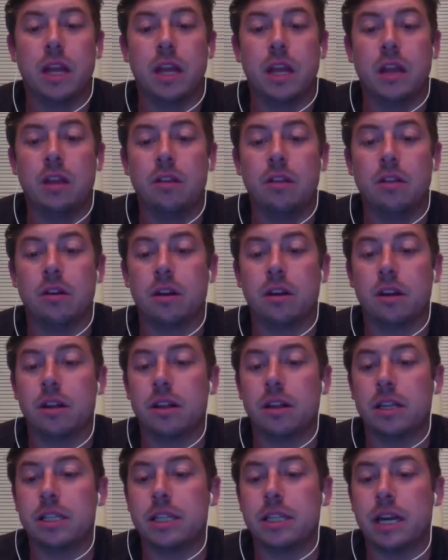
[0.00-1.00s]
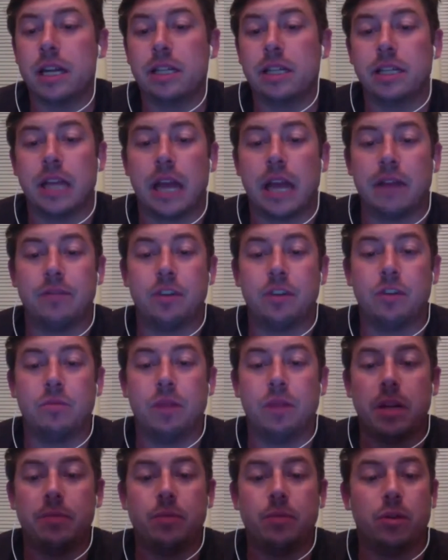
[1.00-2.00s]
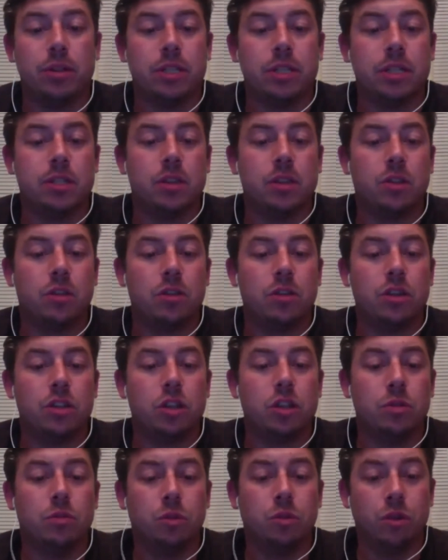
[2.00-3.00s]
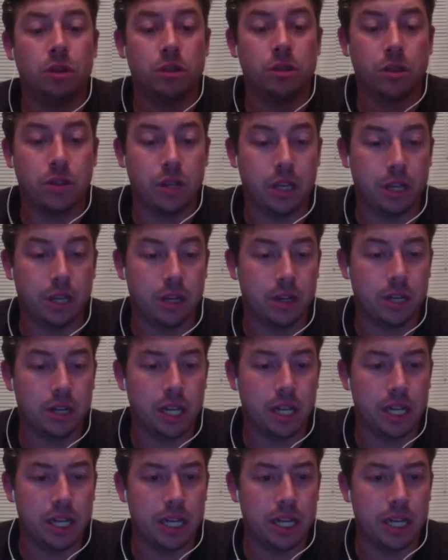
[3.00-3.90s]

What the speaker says: Look, this guy doesn't have too many points. He has 32 points on the year.